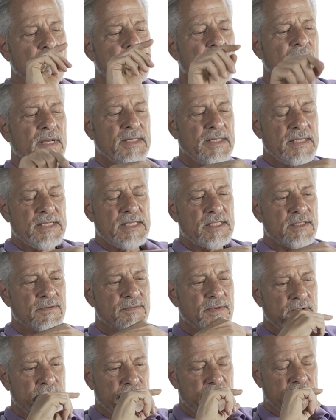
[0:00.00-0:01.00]
My least
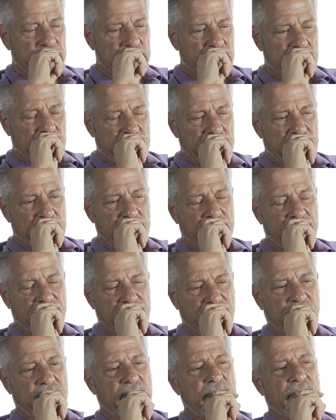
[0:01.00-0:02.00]
favorite city
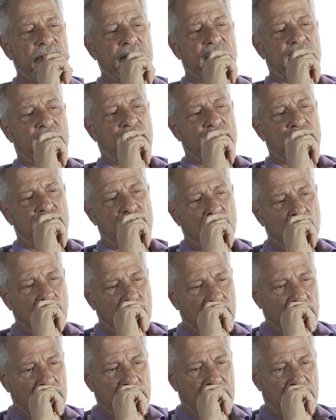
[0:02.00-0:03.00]
is not so
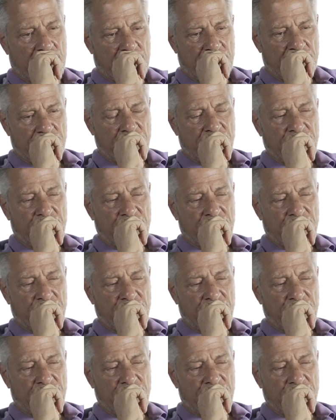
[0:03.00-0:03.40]
clear